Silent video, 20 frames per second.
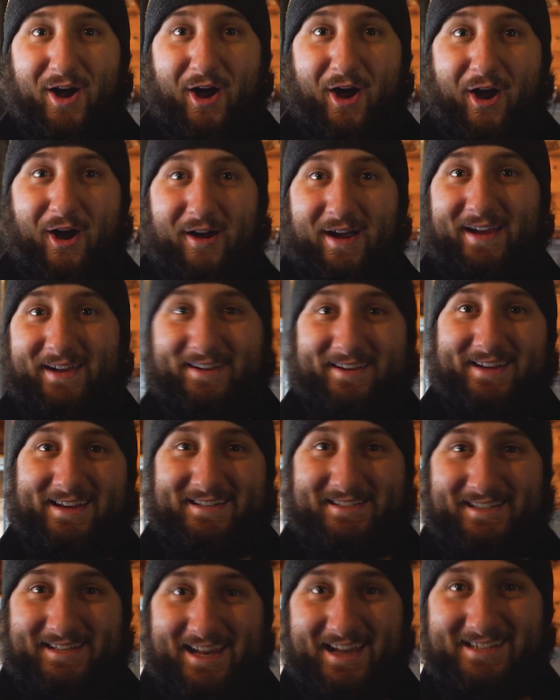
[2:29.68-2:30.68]
Alright,
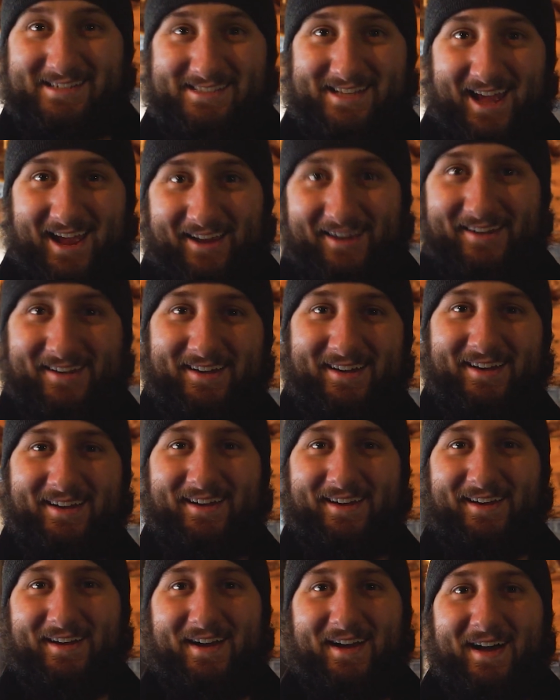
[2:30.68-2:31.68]
it's the next day.
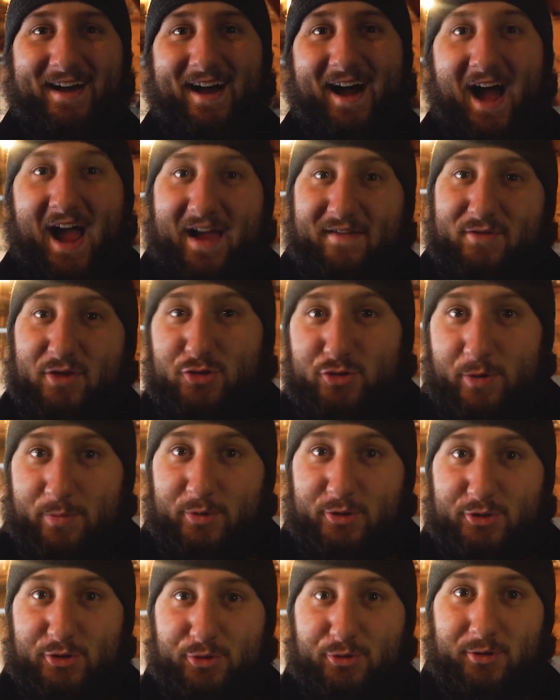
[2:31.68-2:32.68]
I have the
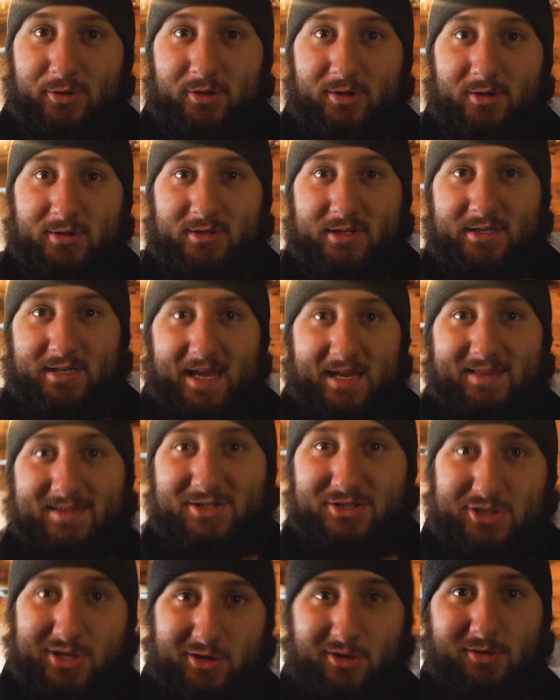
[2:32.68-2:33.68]
Dremel tool to take the
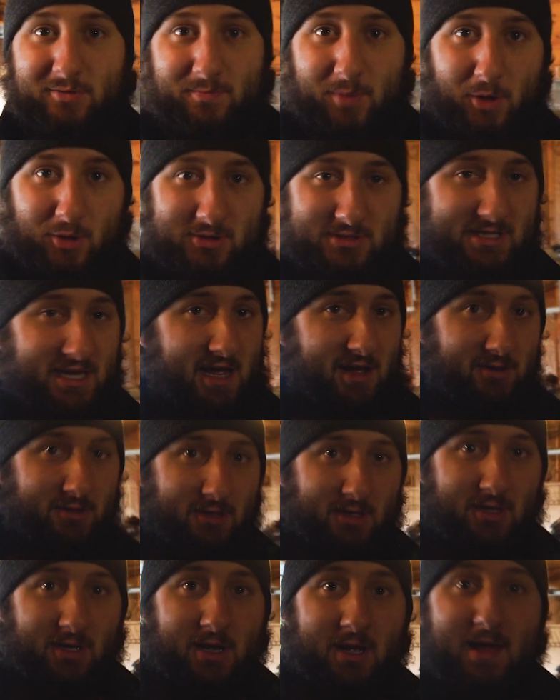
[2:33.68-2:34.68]
sheared bolts out.
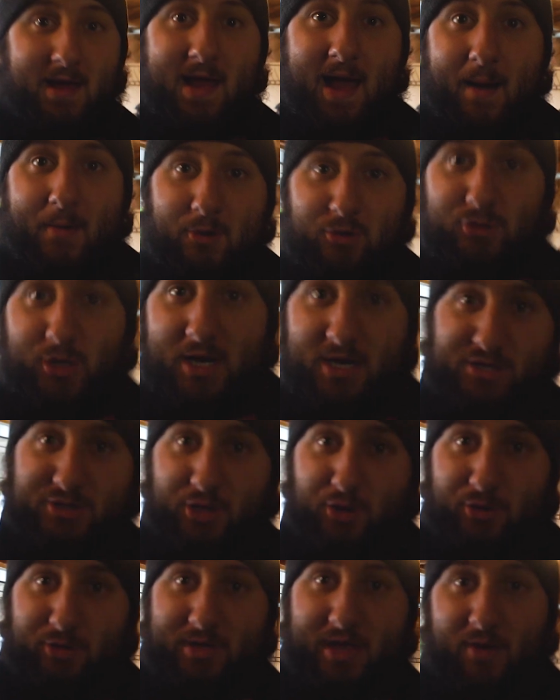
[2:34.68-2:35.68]
I'm gonna try to
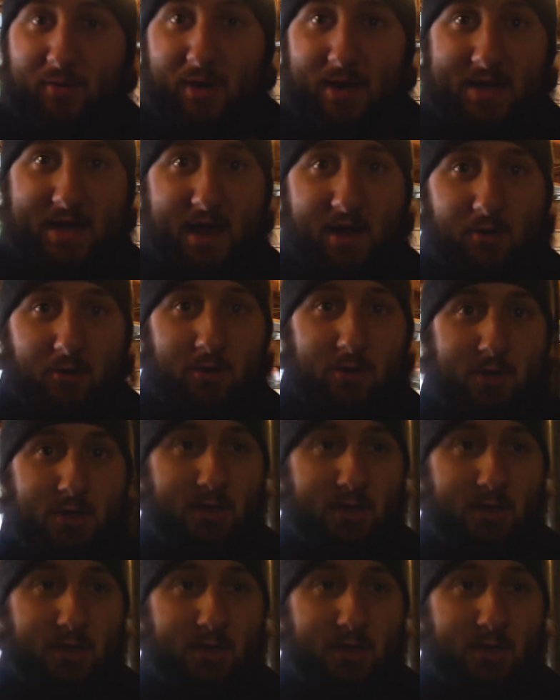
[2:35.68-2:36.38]
show you that right now.